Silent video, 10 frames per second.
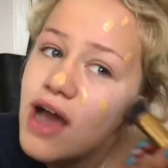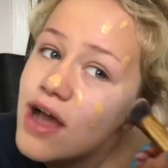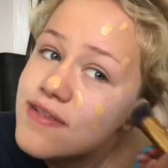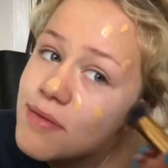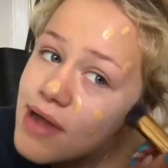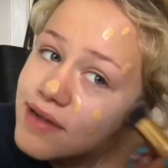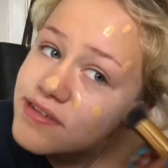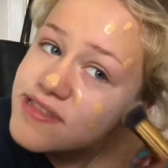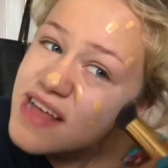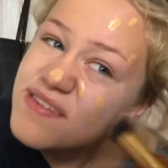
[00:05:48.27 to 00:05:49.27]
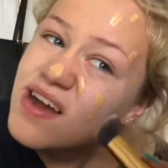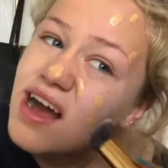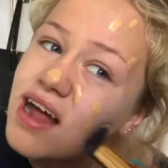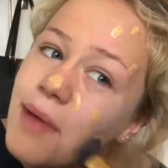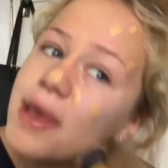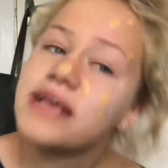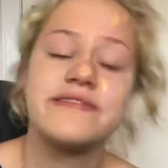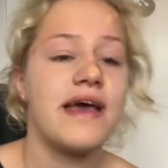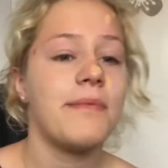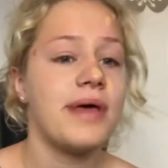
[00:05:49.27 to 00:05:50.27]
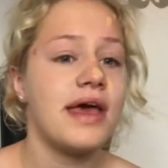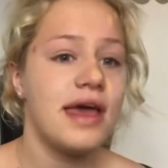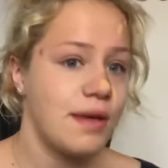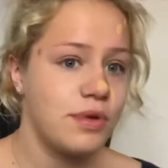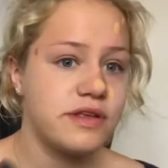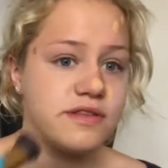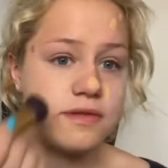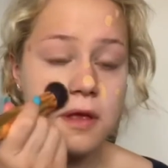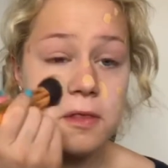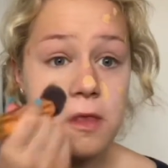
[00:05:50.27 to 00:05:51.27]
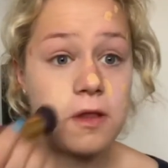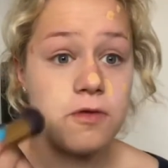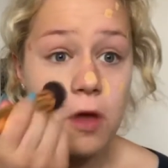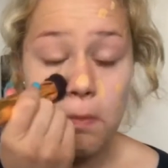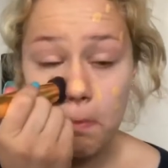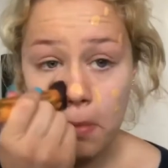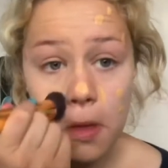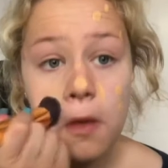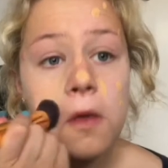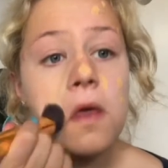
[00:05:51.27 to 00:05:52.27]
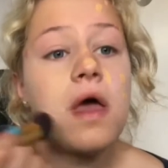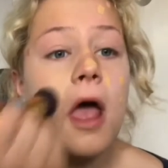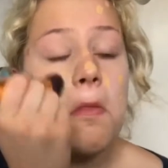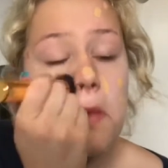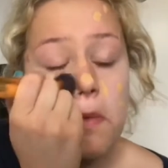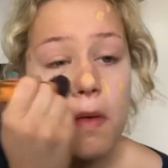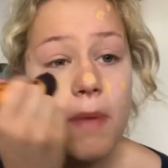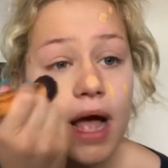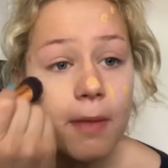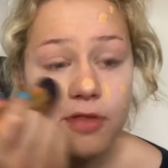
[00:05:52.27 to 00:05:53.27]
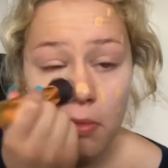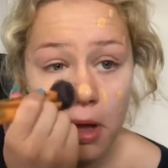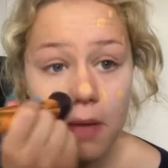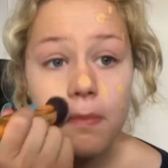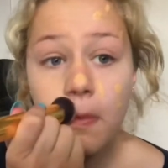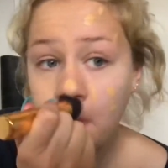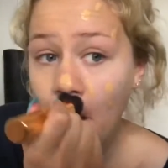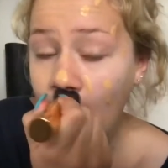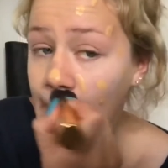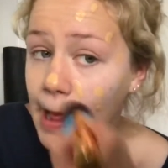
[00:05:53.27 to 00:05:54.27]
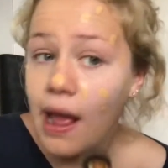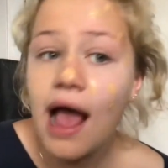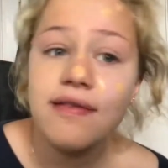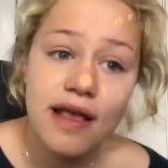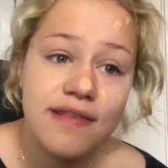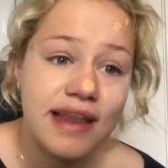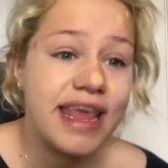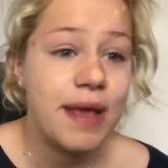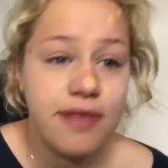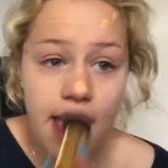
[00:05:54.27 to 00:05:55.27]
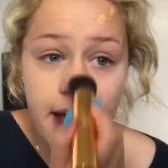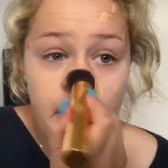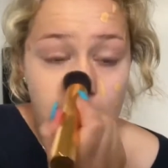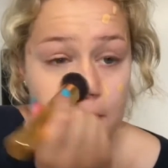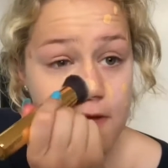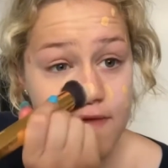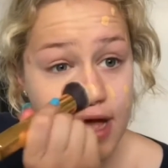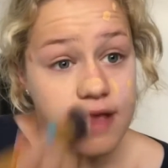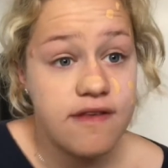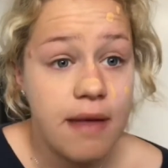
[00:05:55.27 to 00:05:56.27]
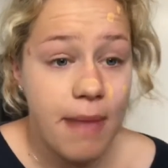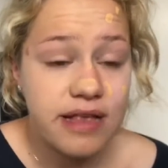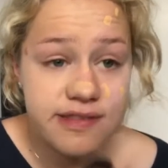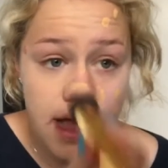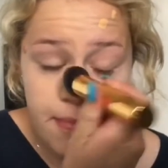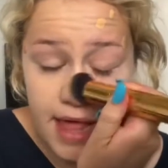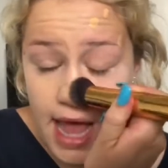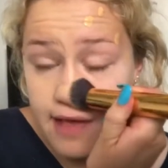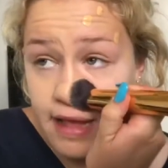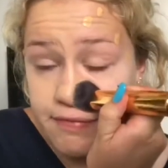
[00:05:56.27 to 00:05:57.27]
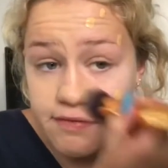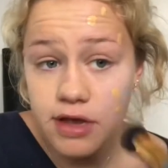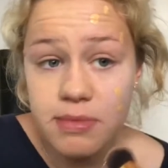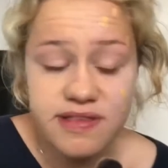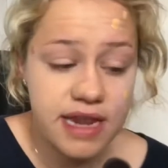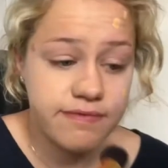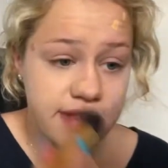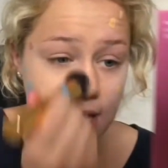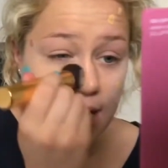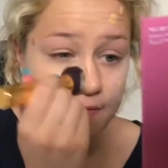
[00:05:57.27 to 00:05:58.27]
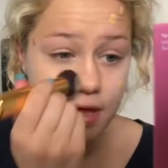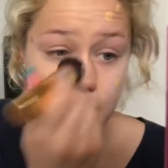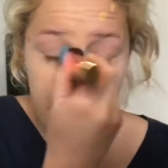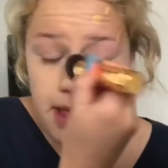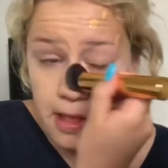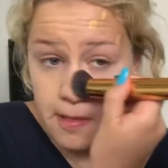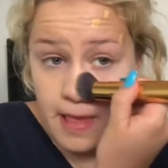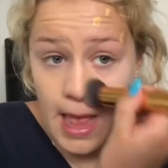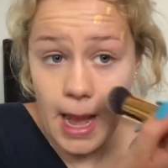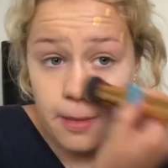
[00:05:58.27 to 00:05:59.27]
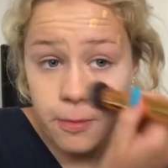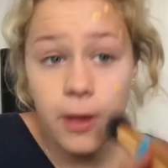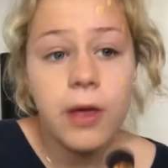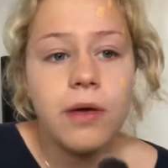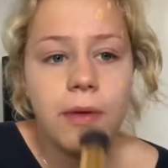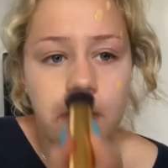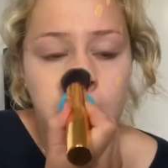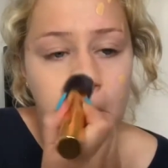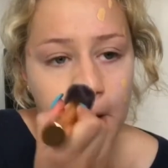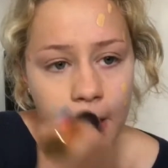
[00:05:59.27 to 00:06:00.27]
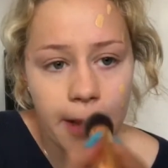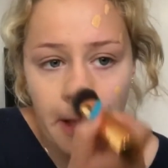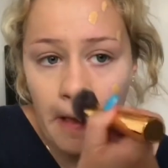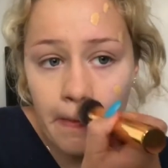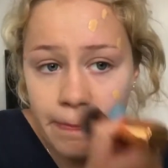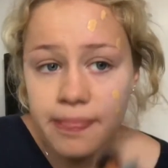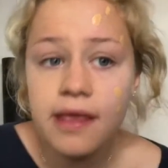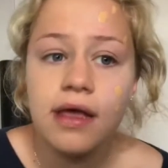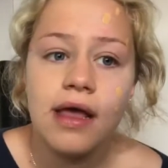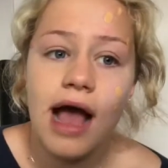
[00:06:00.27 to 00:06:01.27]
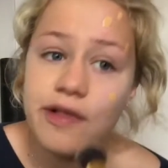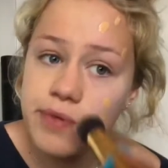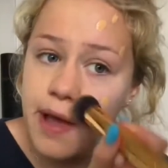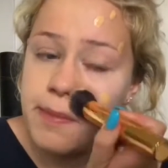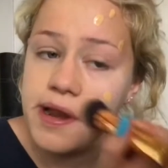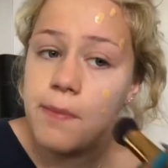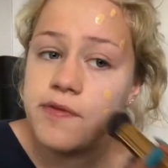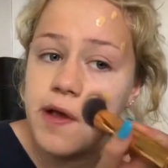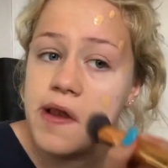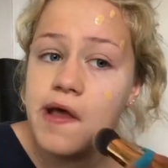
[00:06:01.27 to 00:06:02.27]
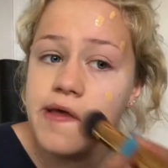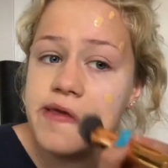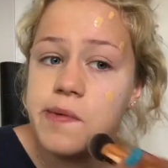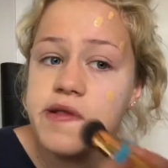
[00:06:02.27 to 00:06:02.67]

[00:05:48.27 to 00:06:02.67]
hotel breakfasts never are amazing, but it was, it did the job. And then we went back up to the room, and as I said, I keep saying, just like EasyJet messed up, they let us have the room instead of till 11, till 2, which was really nice. So as we had been up so late, I think